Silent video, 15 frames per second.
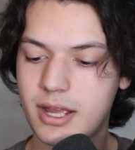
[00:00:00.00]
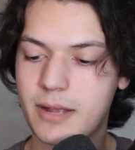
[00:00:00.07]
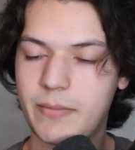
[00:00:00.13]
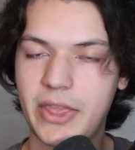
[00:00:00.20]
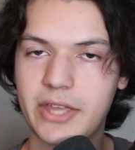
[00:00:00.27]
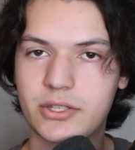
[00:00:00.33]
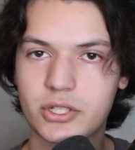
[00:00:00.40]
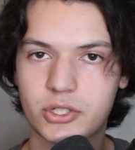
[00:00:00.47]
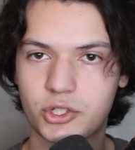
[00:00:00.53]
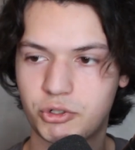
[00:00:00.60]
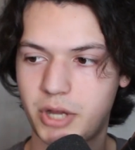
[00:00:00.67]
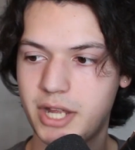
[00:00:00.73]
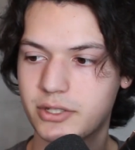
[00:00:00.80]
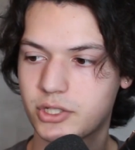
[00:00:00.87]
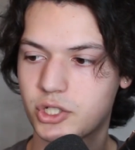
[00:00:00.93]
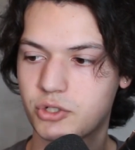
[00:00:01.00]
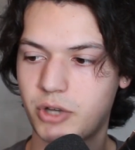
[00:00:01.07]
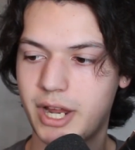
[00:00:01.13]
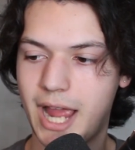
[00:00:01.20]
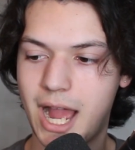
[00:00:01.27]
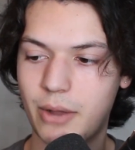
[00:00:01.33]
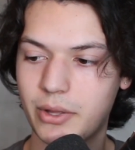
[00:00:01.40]
it just drains straight
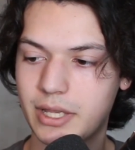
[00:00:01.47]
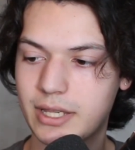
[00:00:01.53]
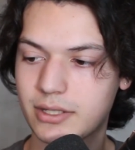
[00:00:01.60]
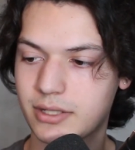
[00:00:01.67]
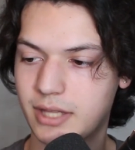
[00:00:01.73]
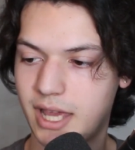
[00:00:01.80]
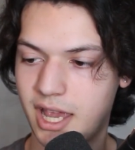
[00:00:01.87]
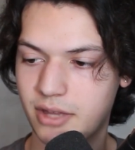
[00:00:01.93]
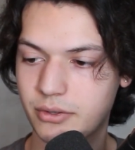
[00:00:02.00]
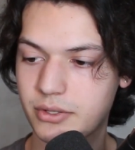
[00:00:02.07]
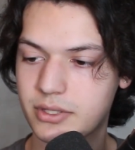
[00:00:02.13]
out into the handles.